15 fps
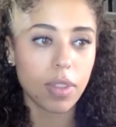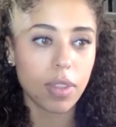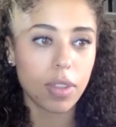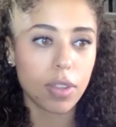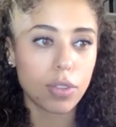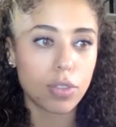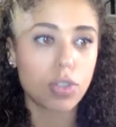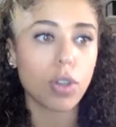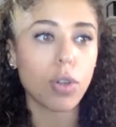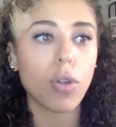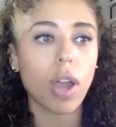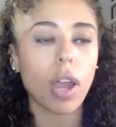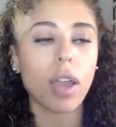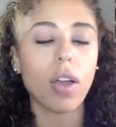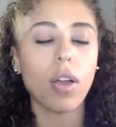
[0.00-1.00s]
so
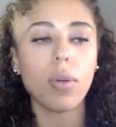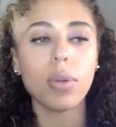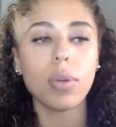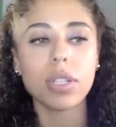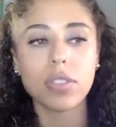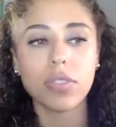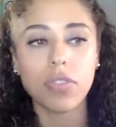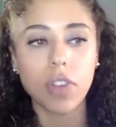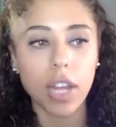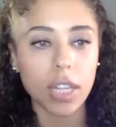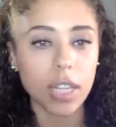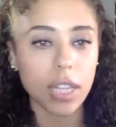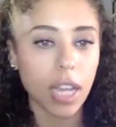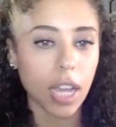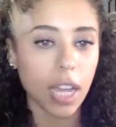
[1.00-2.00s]
I always
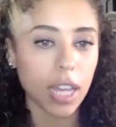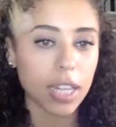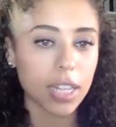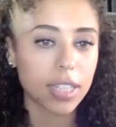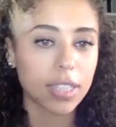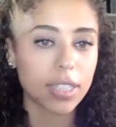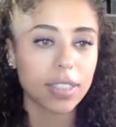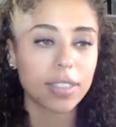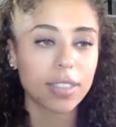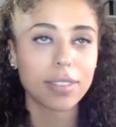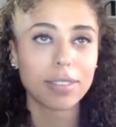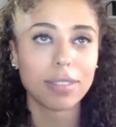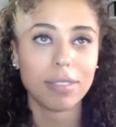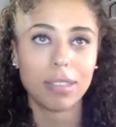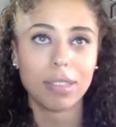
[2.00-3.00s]
felt like
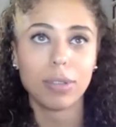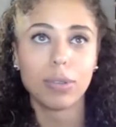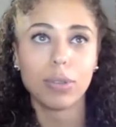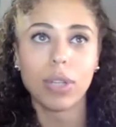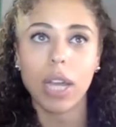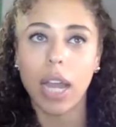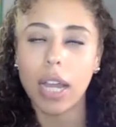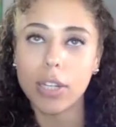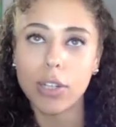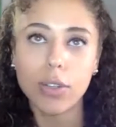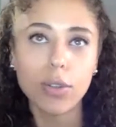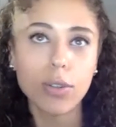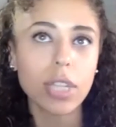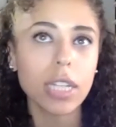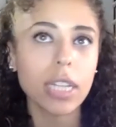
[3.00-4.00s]
I
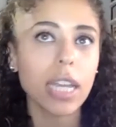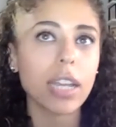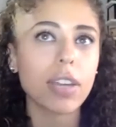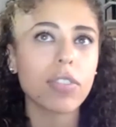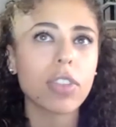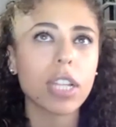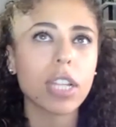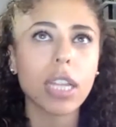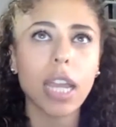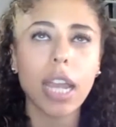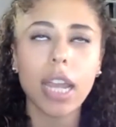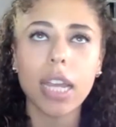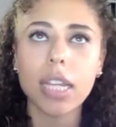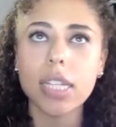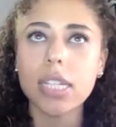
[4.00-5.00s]
knew the lay of the
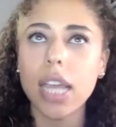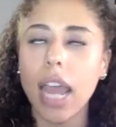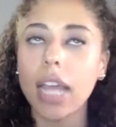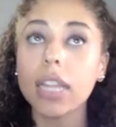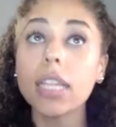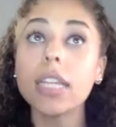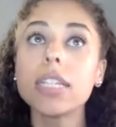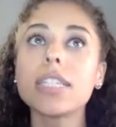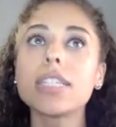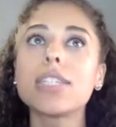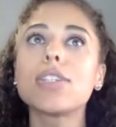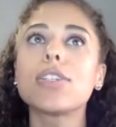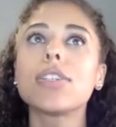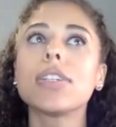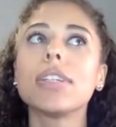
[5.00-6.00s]
land, at
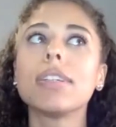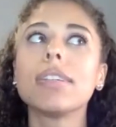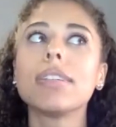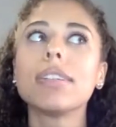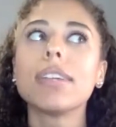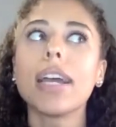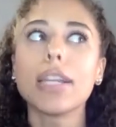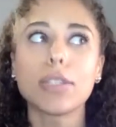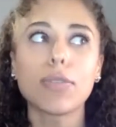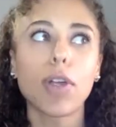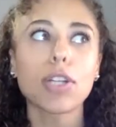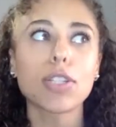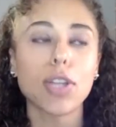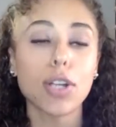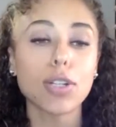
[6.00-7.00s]
least as far
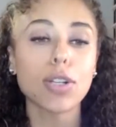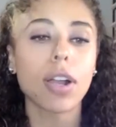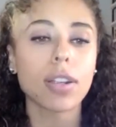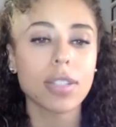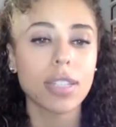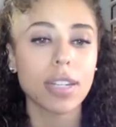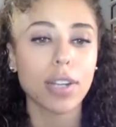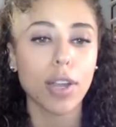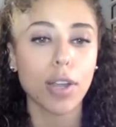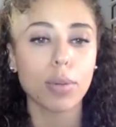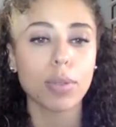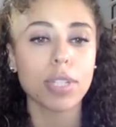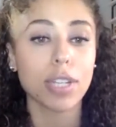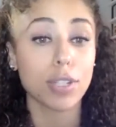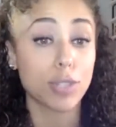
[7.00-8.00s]
as our synagogue
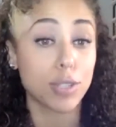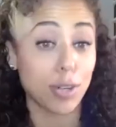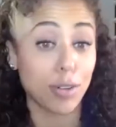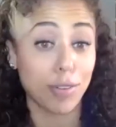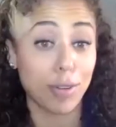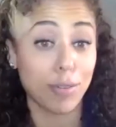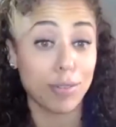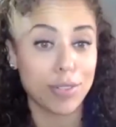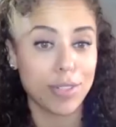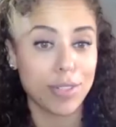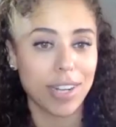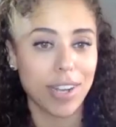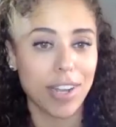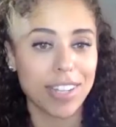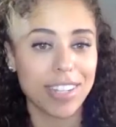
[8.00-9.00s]
was a conservative
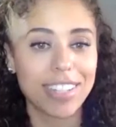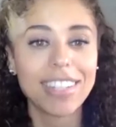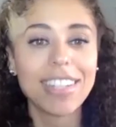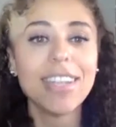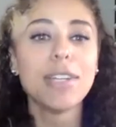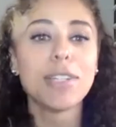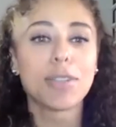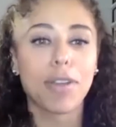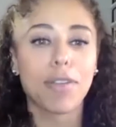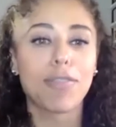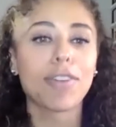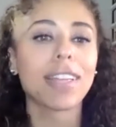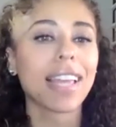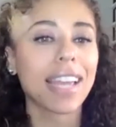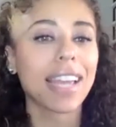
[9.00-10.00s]
synagogue. So I
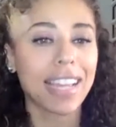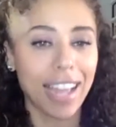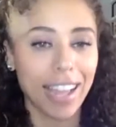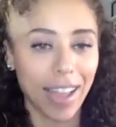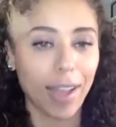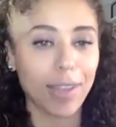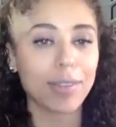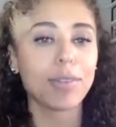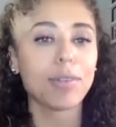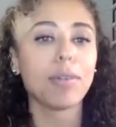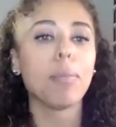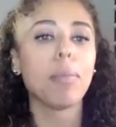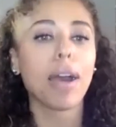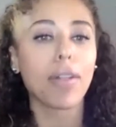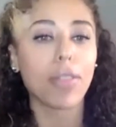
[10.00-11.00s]
feel like I knew
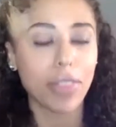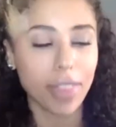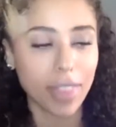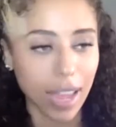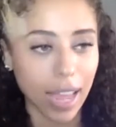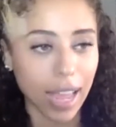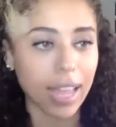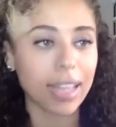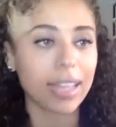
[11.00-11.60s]
about that